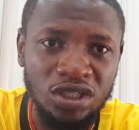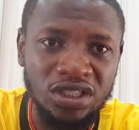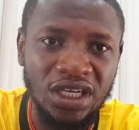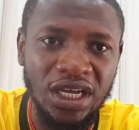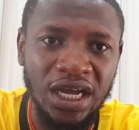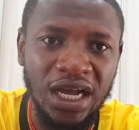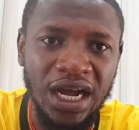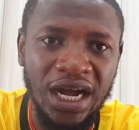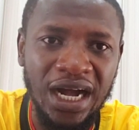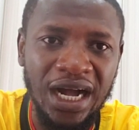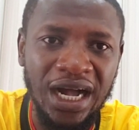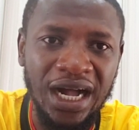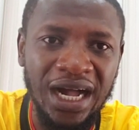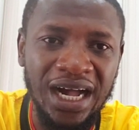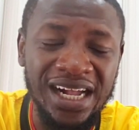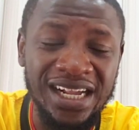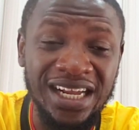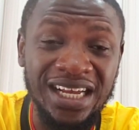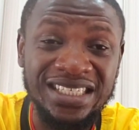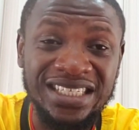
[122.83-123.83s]
to what
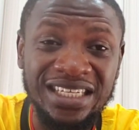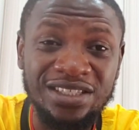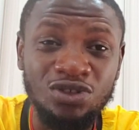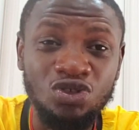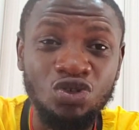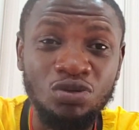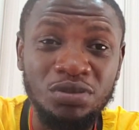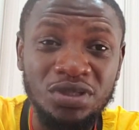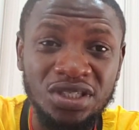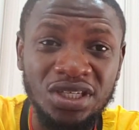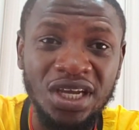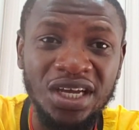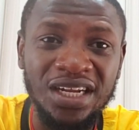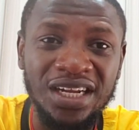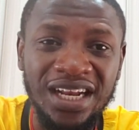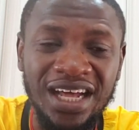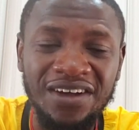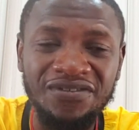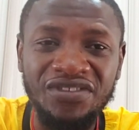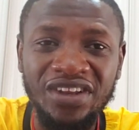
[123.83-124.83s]
Asante Twum
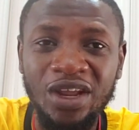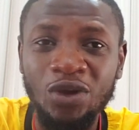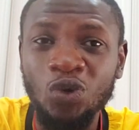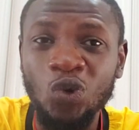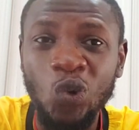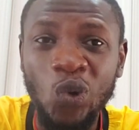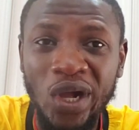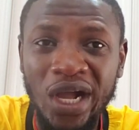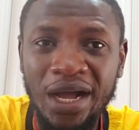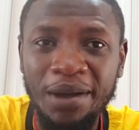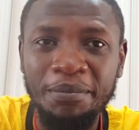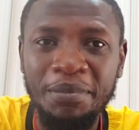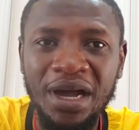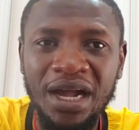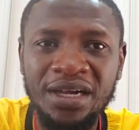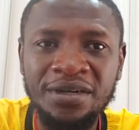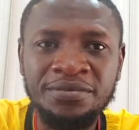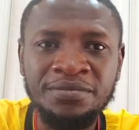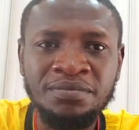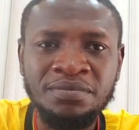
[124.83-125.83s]
said, and after that, we will come
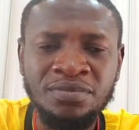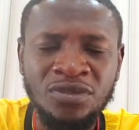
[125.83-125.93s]
back,